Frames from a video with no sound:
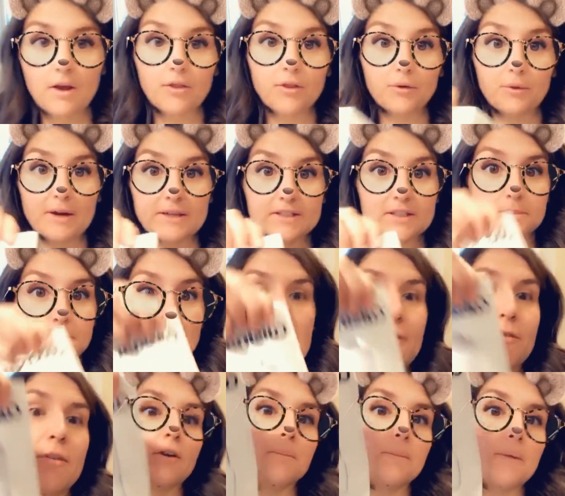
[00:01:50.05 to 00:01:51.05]
the recipe
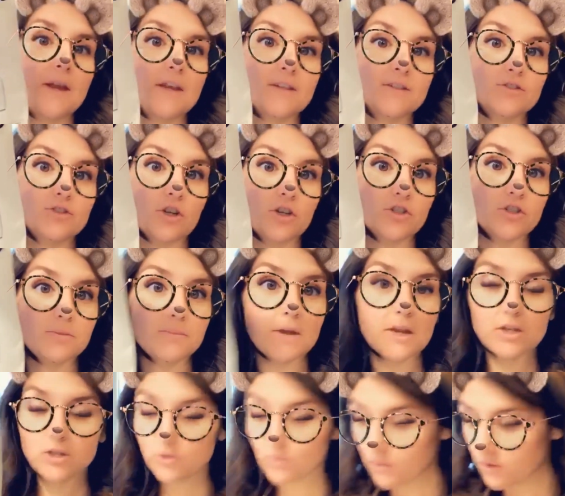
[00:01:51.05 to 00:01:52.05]
from my instruction
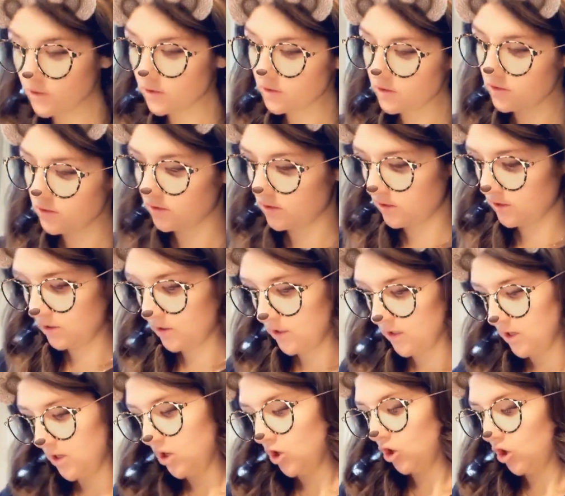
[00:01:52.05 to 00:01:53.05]
manual
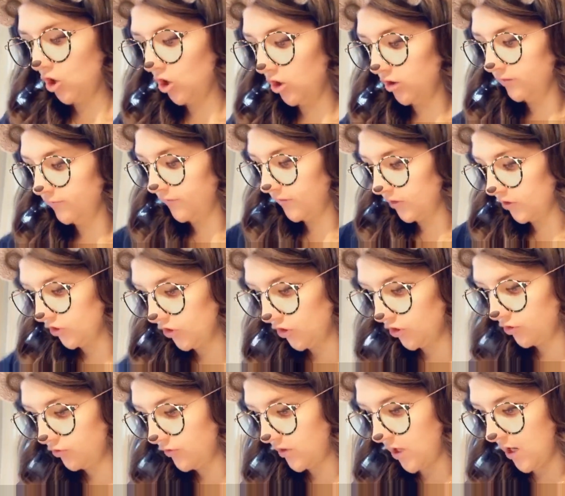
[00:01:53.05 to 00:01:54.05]
called for
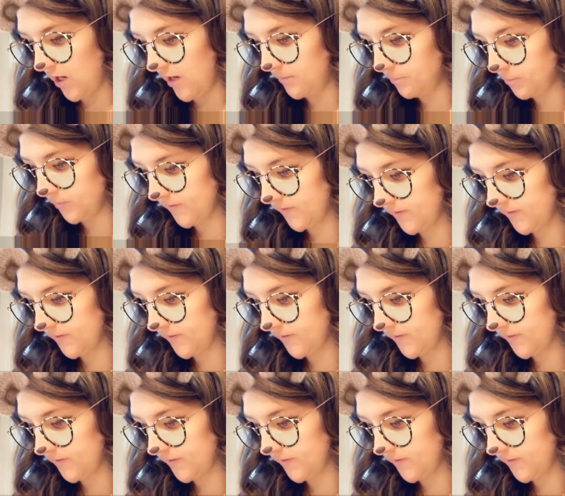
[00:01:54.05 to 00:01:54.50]
2 cups